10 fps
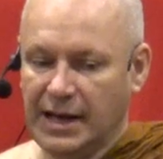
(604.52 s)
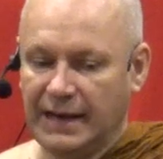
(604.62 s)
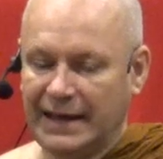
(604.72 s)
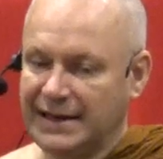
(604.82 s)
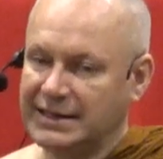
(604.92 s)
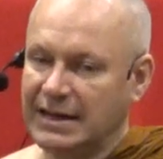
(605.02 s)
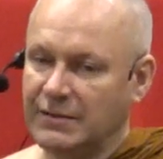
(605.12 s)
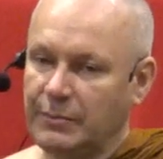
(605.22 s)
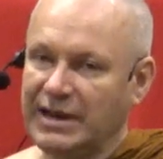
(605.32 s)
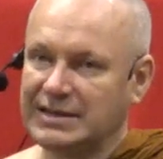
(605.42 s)
and that is kind
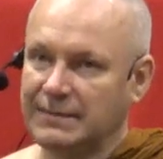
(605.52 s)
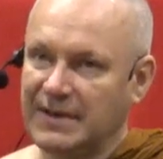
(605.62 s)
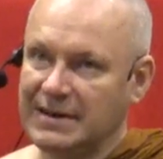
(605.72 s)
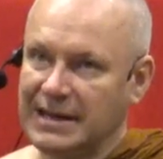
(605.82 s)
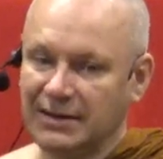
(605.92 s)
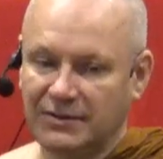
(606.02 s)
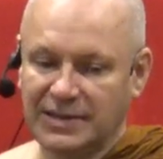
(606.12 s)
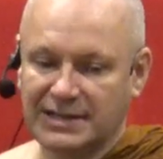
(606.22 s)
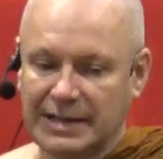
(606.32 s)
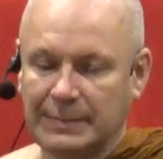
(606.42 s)
of makes them very
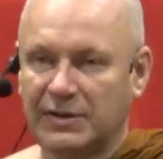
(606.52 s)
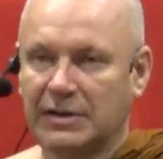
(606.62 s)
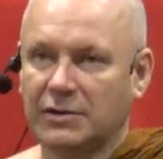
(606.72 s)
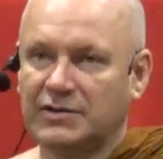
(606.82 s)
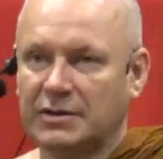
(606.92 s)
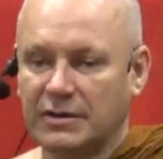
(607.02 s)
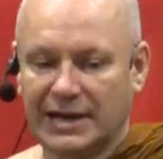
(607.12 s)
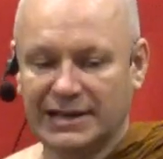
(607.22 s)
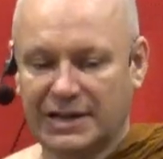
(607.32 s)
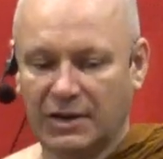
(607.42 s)
interesting, but it also
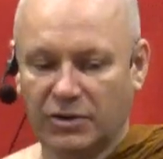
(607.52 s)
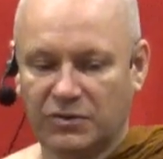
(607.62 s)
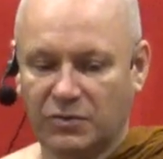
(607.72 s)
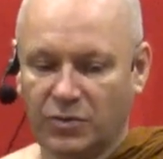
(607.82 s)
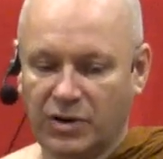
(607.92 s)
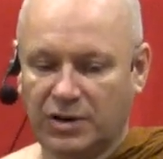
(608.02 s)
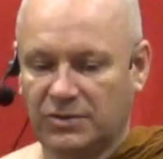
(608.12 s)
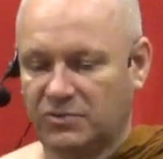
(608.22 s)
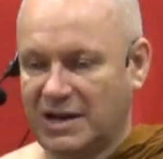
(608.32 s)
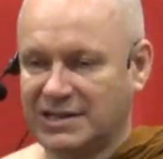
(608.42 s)
is a lot of work
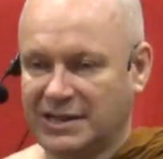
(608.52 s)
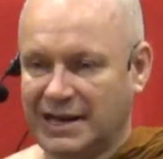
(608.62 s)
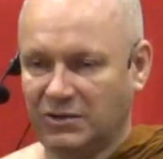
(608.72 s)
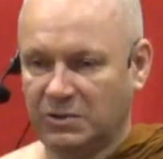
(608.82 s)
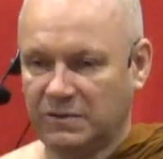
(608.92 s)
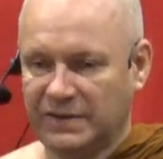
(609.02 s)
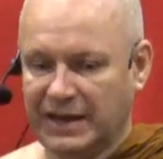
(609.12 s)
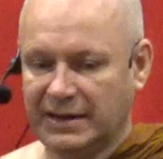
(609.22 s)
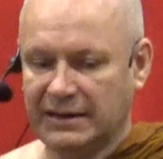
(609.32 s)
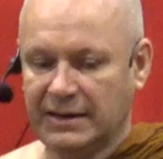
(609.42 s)
to translate all of
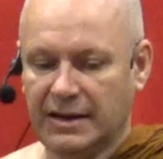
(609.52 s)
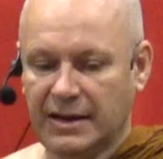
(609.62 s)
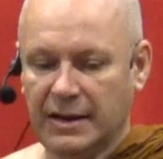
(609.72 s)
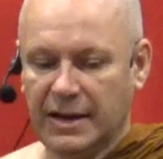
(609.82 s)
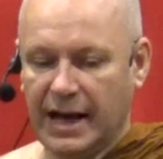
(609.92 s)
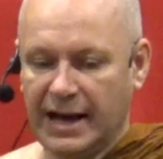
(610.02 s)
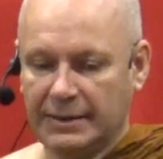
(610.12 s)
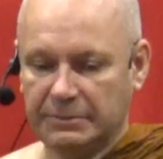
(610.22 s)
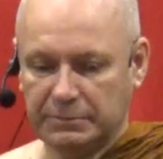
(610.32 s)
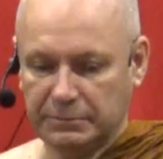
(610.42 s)
that. And
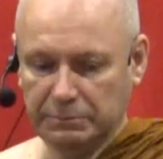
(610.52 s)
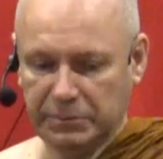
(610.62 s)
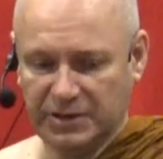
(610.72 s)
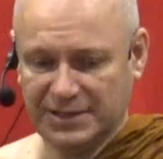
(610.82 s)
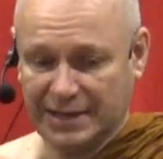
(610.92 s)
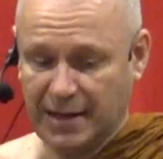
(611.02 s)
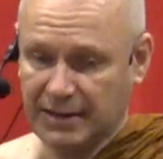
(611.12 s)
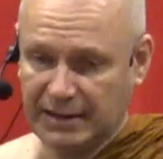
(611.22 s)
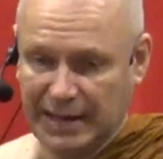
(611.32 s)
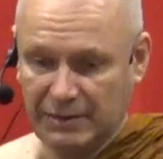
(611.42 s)
I because I
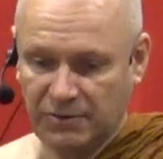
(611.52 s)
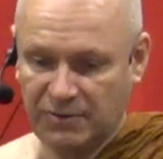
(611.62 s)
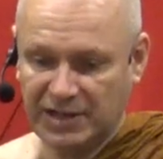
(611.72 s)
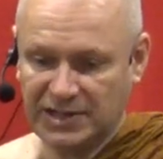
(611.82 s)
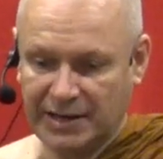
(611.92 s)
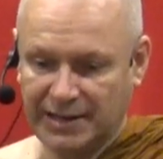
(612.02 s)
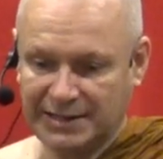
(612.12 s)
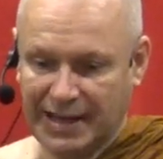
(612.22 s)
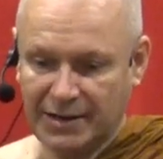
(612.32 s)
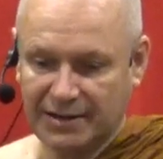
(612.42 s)
can't, cannot read
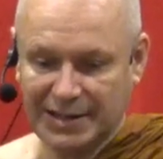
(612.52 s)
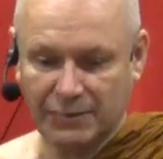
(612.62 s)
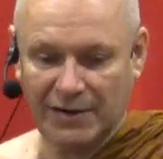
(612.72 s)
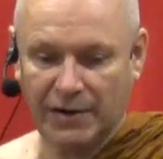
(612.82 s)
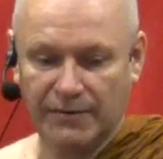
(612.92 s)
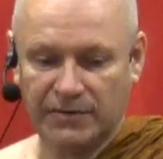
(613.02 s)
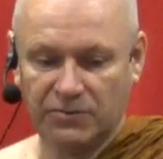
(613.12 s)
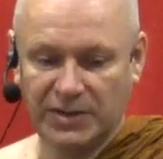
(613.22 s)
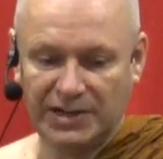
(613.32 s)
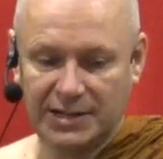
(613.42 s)
Chinese characters. I would have loved to
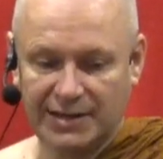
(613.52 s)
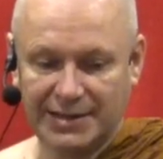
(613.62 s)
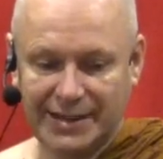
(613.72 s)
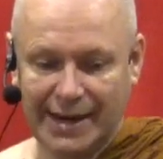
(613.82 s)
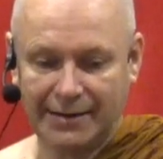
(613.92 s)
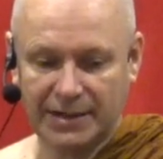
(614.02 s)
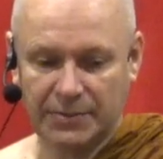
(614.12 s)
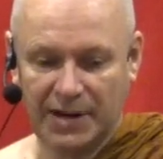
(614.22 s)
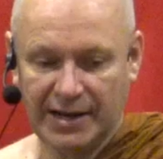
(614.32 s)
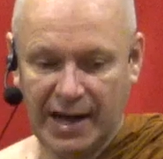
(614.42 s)
read Chinese characters,
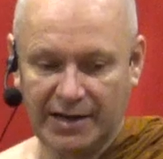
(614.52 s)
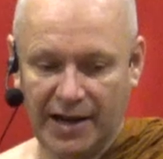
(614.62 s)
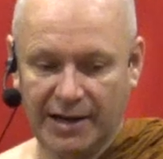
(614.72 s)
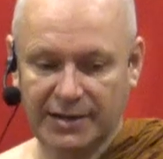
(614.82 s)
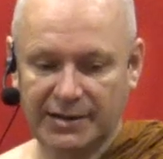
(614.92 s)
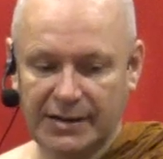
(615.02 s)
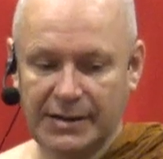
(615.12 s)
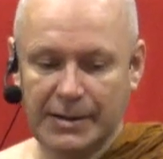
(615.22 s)
but I, I can't. Uh,